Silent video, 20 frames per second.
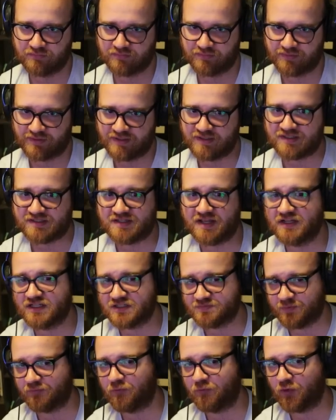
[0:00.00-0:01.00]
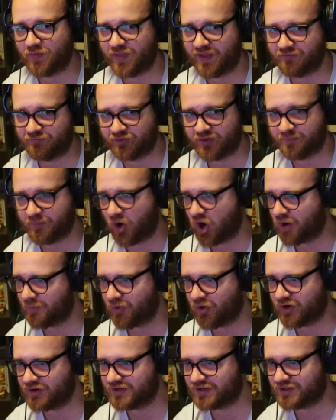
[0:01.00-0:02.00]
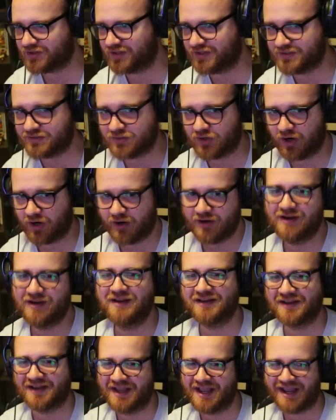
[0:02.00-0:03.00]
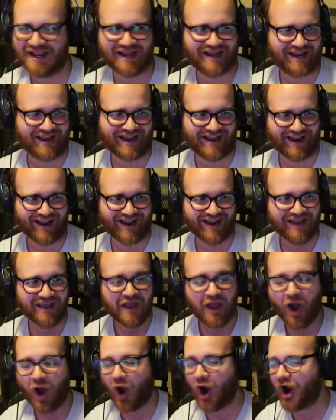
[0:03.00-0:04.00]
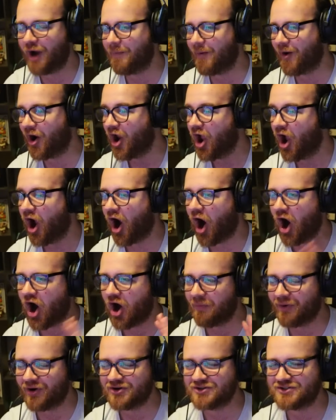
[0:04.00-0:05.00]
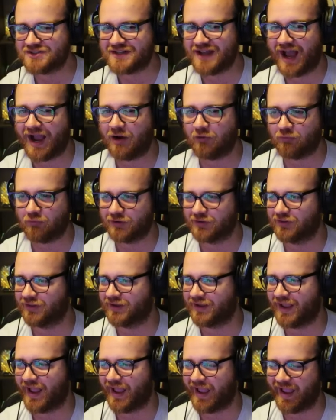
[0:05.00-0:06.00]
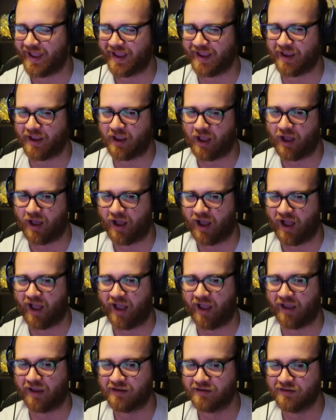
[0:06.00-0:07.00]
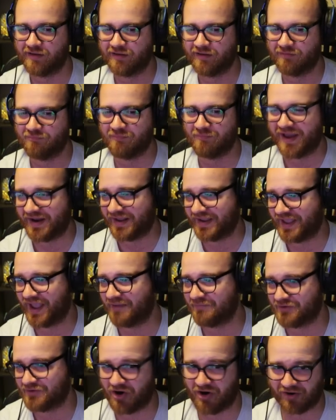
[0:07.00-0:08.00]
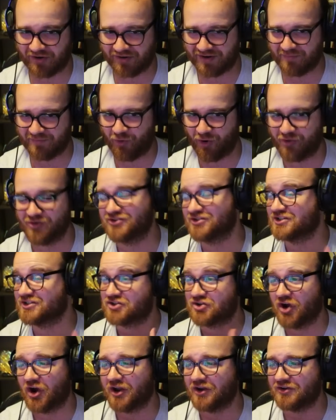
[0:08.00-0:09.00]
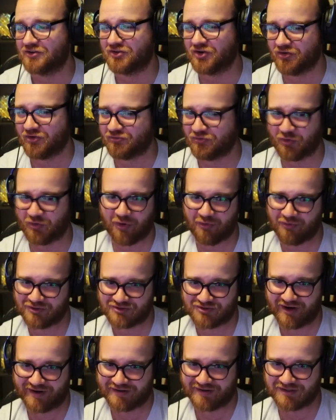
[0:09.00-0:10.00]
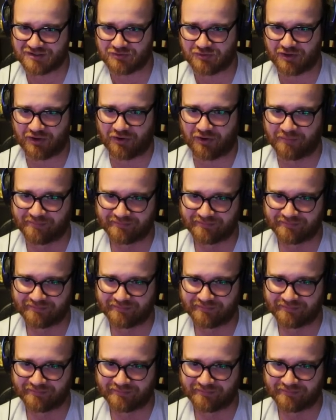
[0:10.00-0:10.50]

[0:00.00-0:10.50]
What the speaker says: He says before they flip armor into Clintar. Armor's not really a metagame card anymore, which is good. Good for what we're trying to do here.